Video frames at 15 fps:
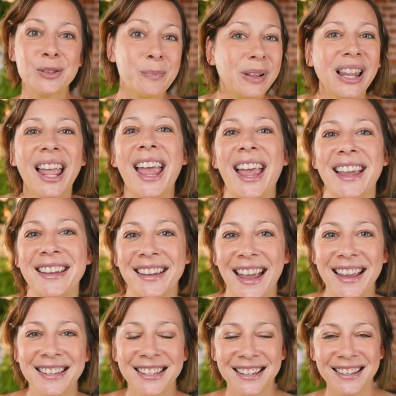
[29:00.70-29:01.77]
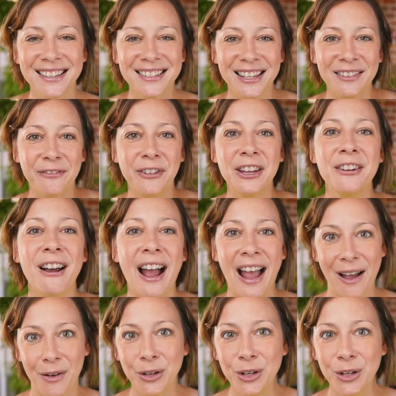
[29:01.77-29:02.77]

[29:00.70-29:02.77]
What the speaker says: play and to figure out how